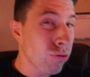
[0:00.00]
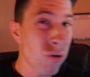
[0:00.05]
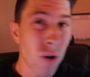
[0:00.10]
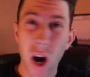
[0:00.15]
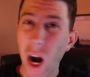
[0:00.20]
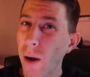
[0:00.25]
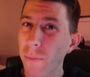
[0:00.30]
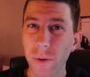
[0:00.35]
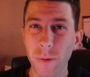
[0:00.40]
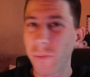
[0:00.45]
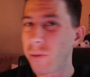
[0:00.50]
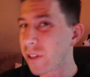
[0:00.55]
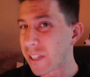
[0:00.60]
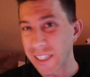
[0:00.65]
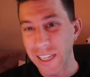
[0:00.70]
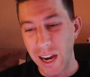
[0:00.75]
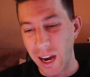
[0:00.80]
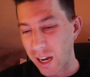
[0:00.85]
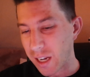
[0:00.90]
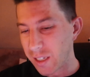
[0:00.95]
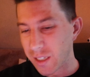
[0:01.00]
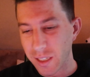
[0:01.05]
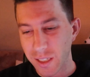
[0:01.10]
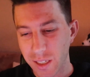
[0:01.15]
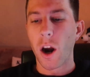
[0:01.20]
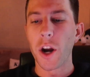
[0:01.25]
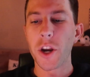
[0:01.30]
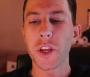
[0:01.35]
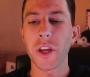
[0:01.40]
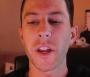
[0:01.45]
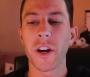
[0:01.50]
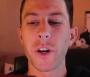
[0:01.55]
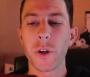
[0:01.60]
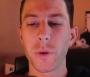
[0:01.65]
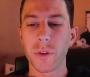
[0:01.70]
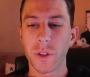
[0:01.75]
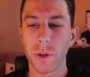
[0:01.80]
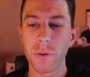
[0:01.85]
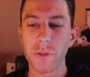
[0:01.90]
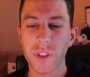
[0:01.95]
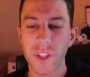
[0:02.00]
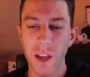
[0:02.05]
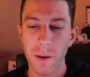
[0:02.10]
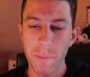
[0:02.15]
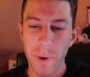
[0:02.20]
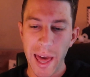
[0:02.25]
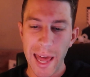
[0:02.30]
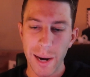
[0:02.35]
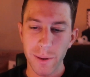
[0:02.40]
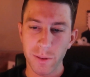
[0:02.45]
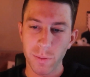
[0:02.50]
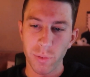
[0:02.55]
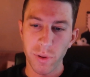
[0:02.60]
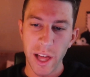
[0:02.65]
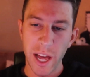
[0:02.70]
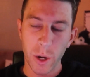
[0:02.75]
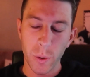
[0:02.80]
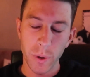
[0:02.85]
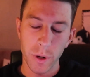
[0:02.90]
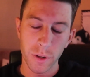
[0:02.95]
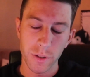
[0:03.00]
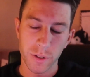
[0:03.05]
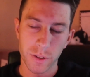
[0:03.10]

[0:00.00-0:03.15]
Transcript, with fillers: Probably not. Are you gonna do a two-step battle with the Black Widow